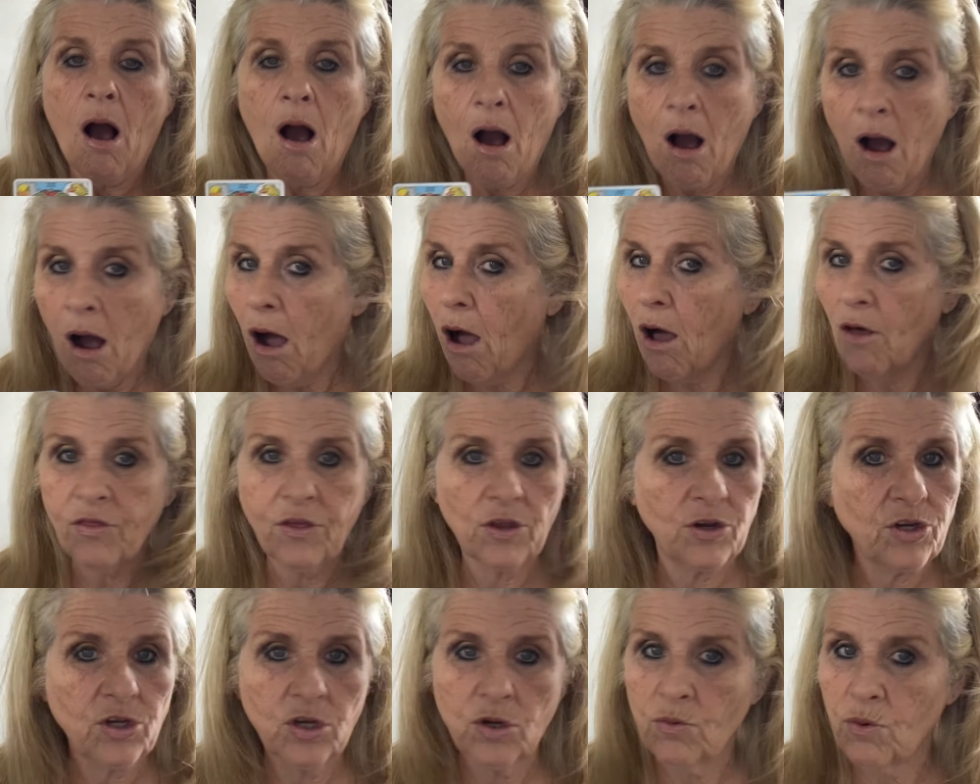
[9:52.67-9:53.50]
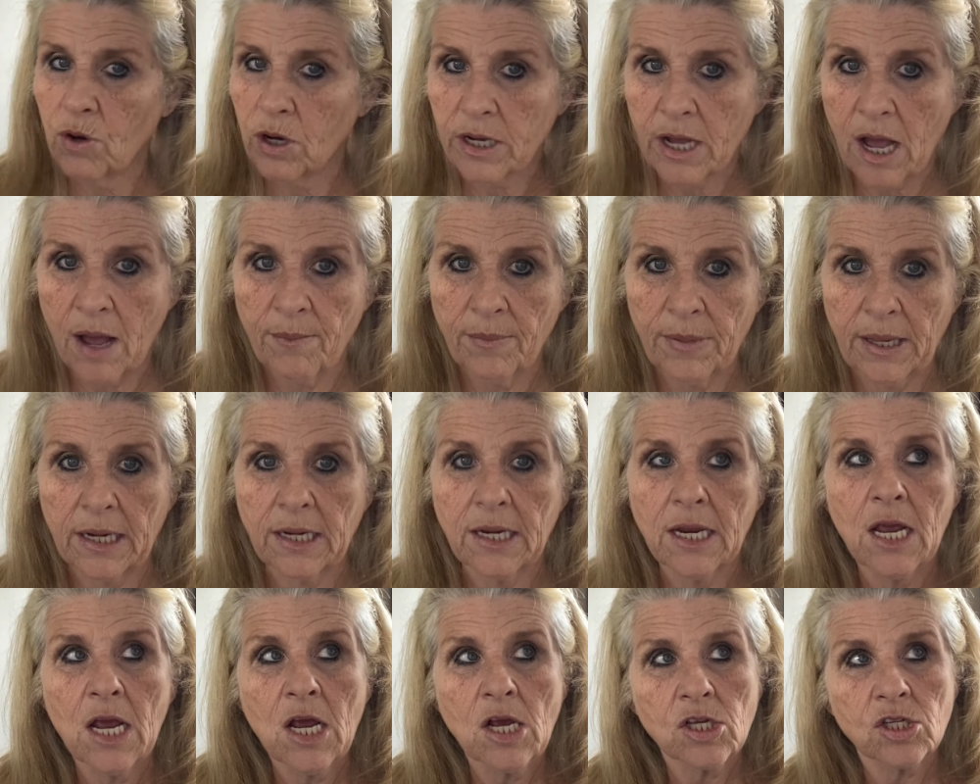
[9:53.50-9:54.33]
All the new will come in.
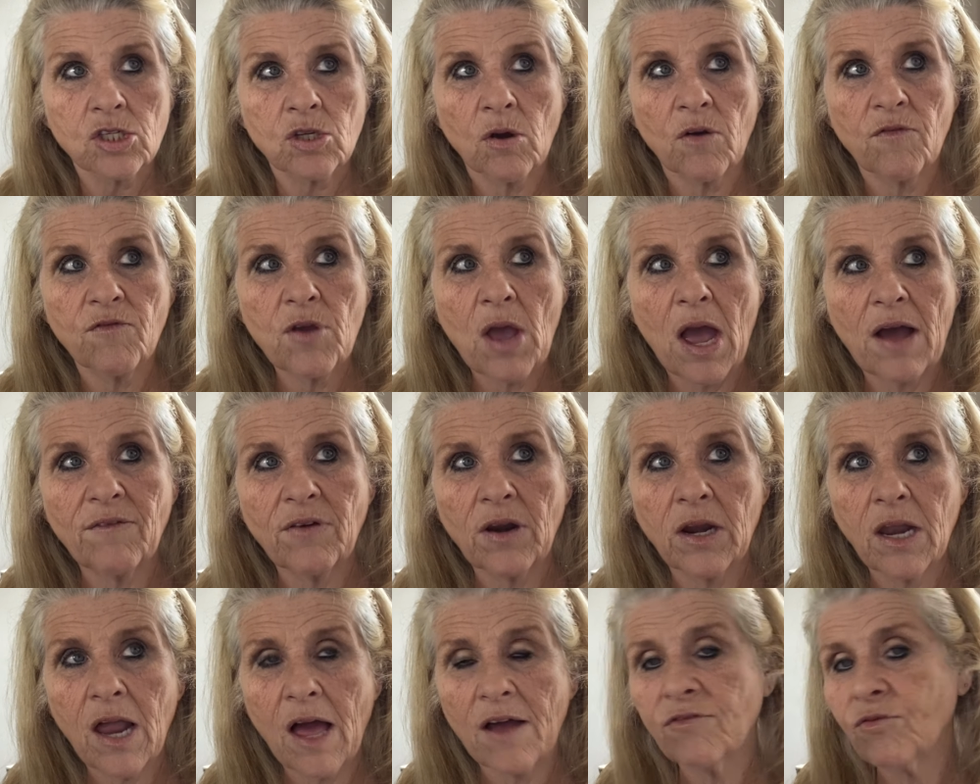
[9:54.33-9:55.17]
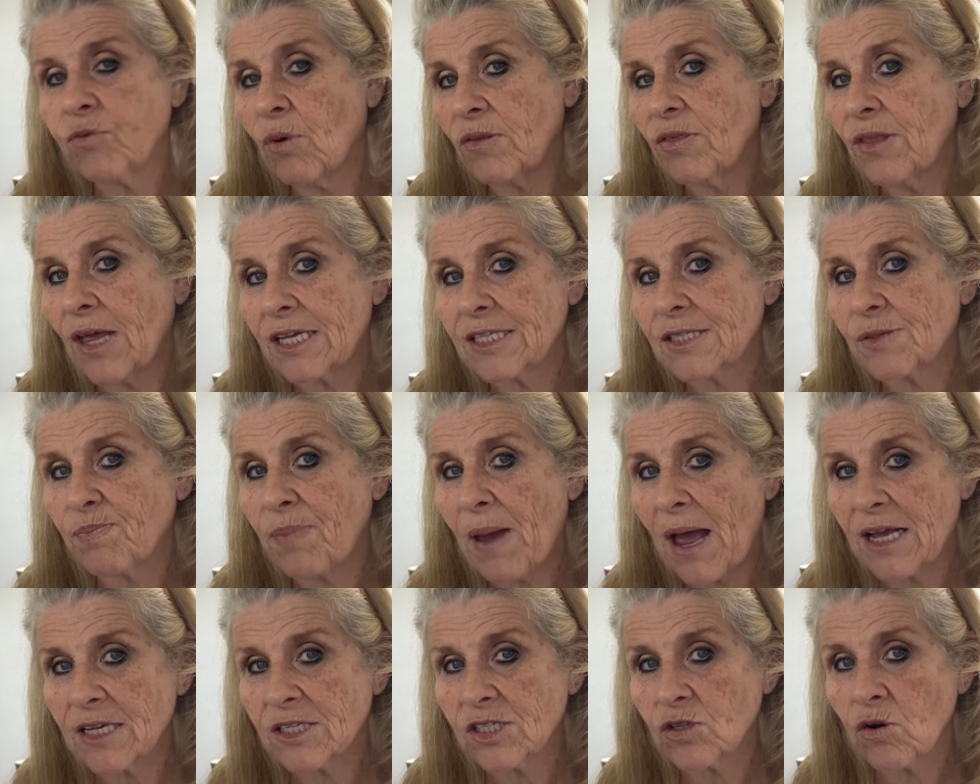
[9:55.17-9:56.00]
So if you have a loved one that's
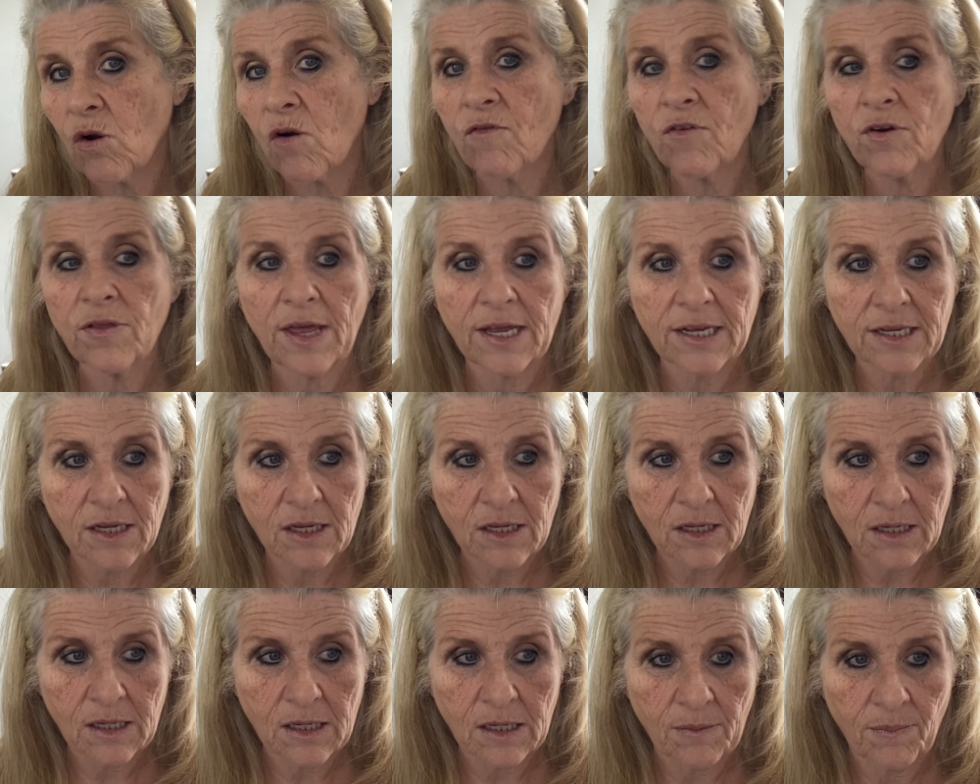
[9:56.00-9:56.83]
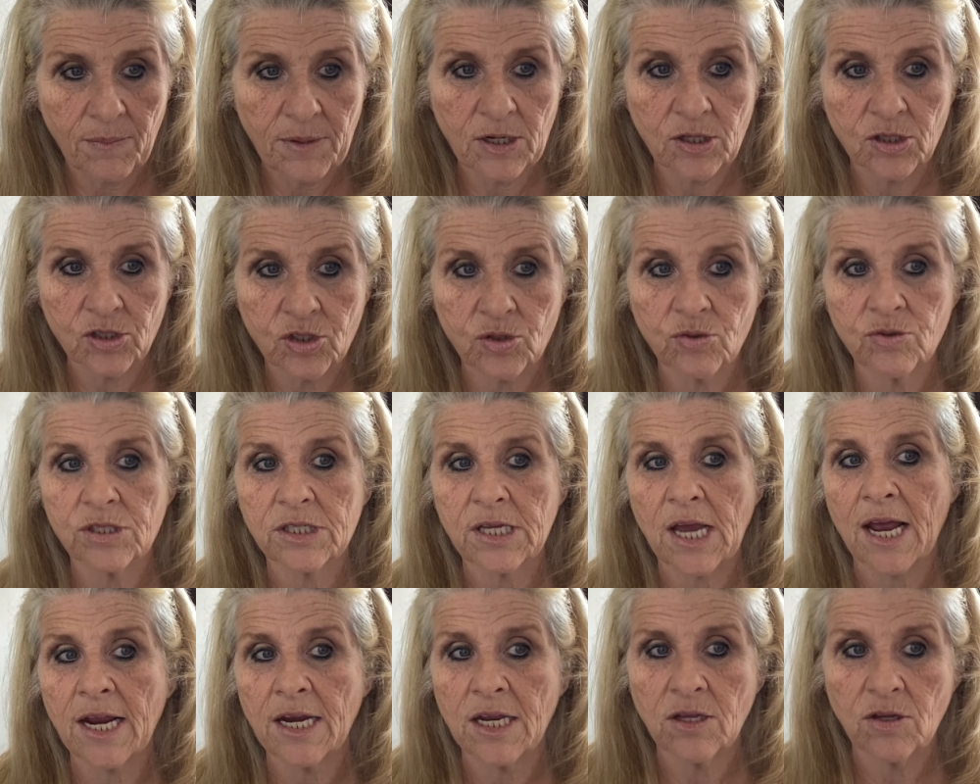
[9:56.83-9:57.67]
passed over that committed
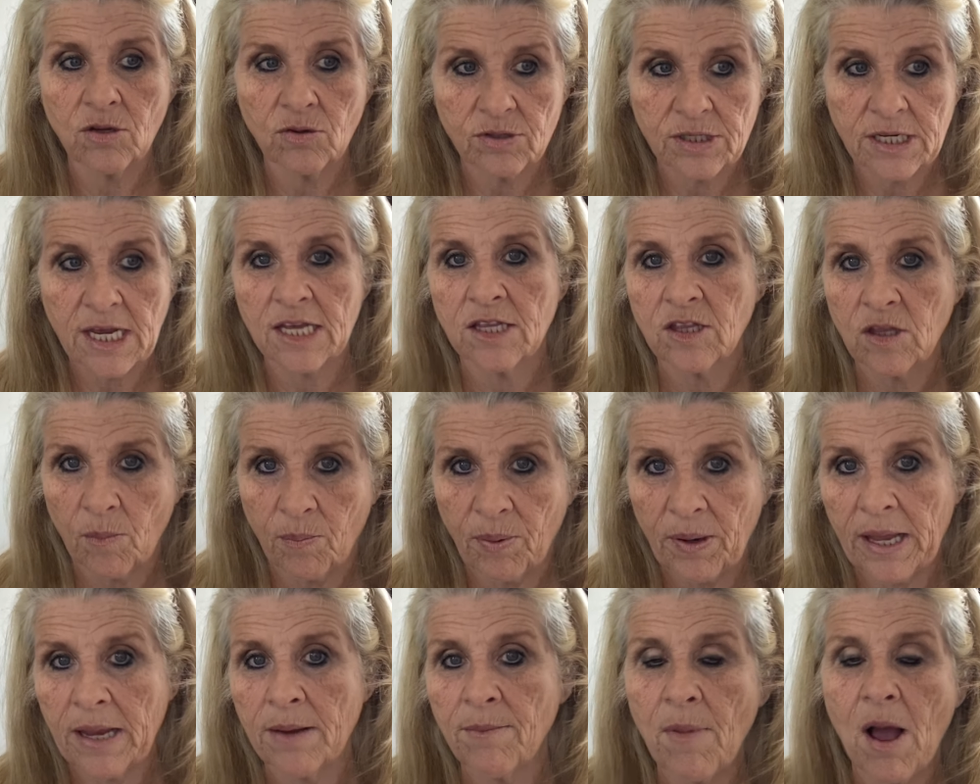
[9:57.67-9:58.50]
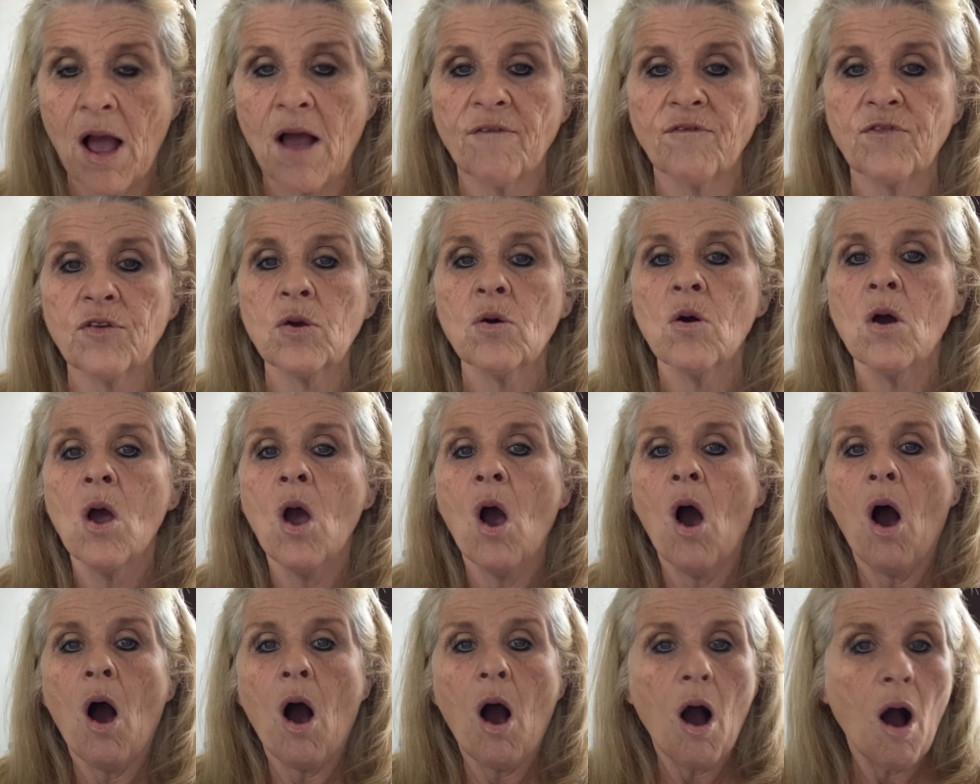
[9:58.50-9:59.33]
suicide and you take the blame off you,
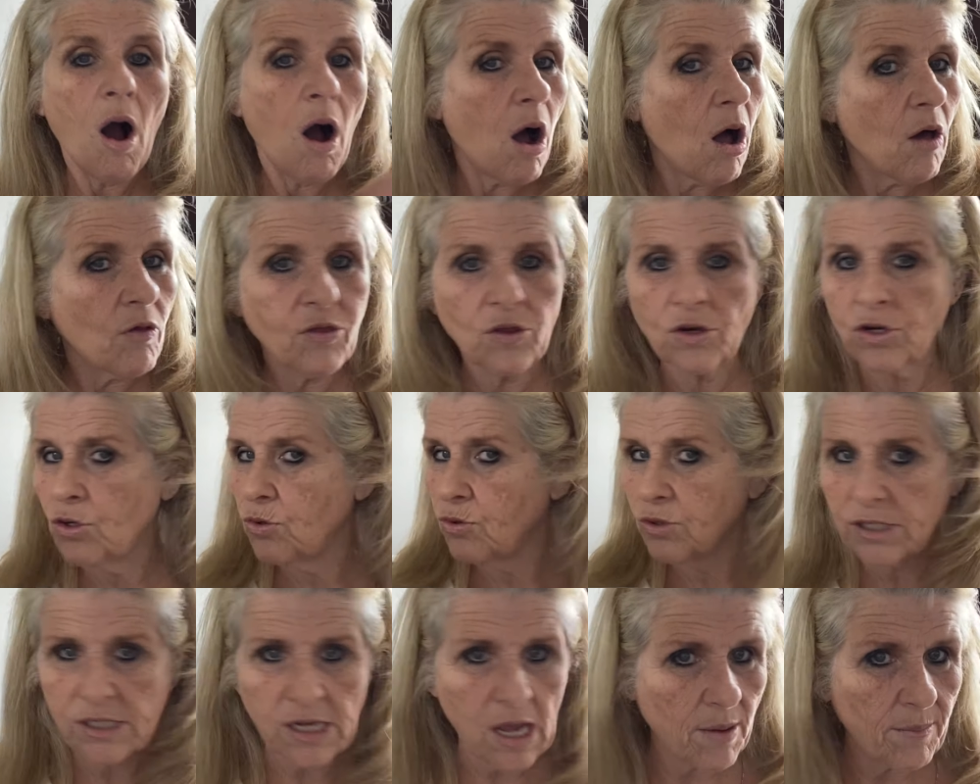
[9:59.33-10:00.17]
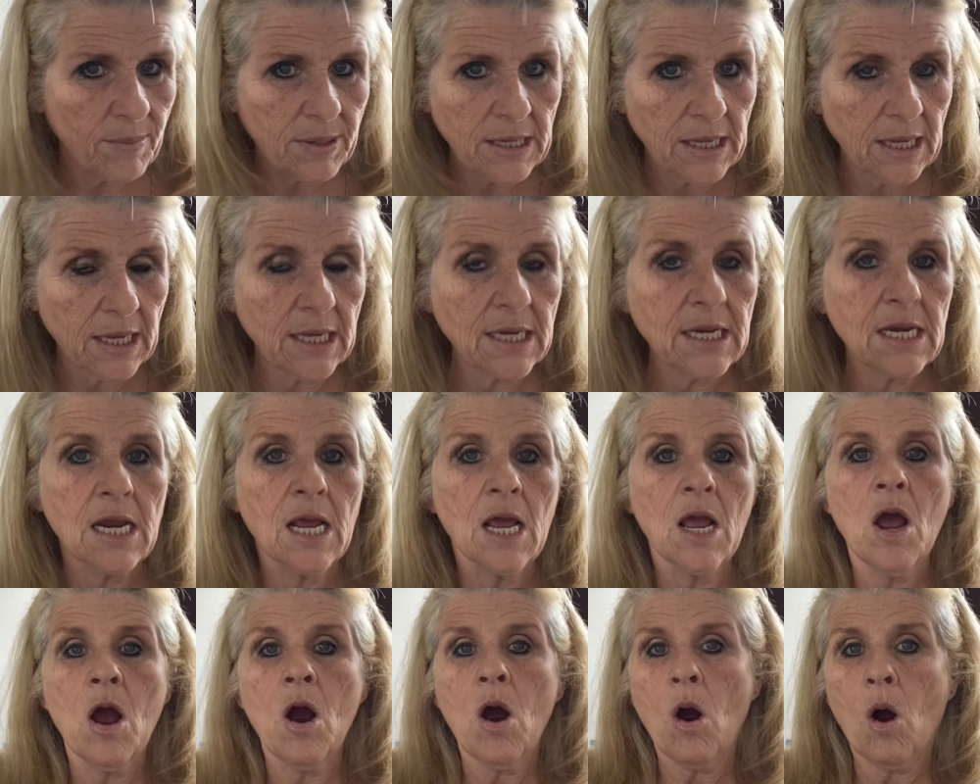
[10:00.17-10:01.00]
all the news coming in,
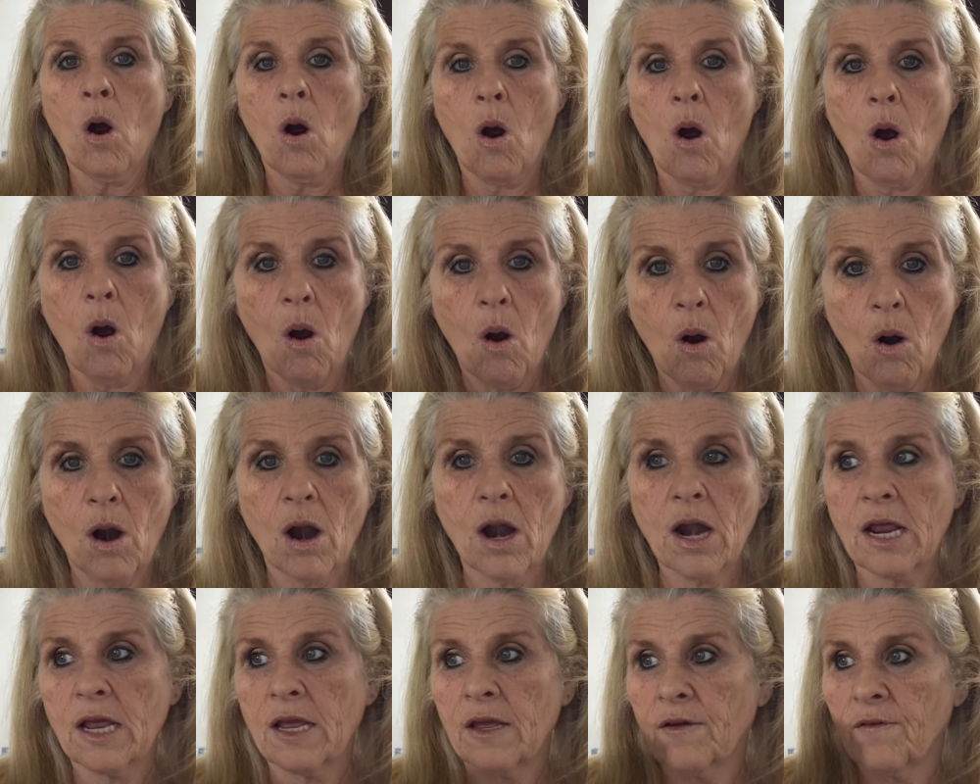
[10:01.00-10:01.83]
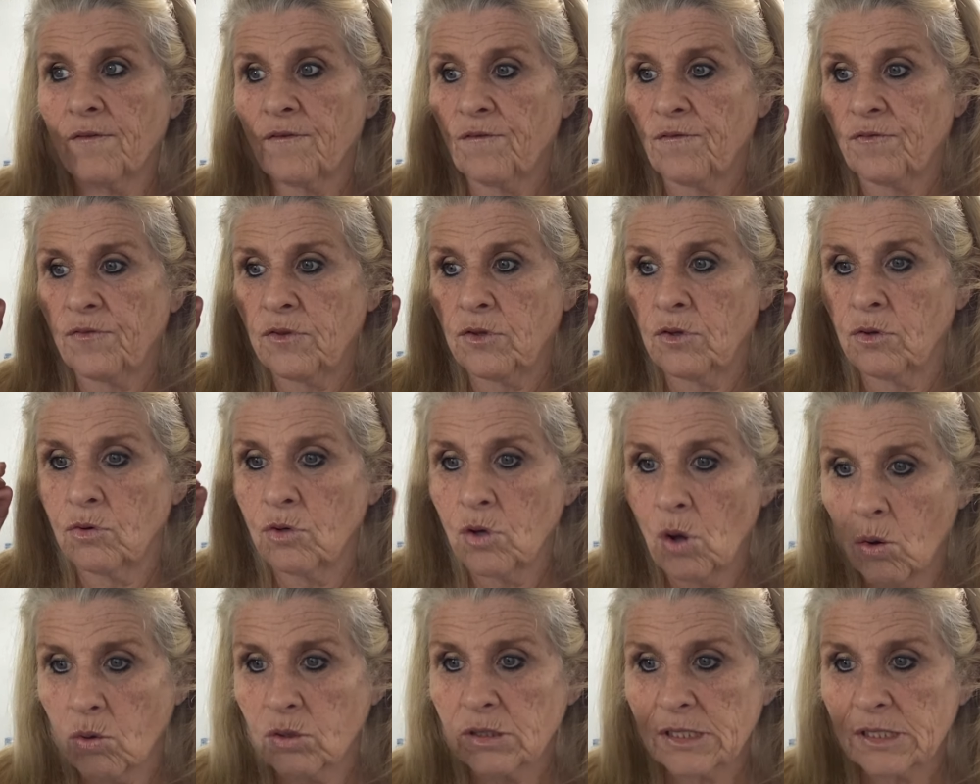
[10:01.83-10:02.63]
or if you know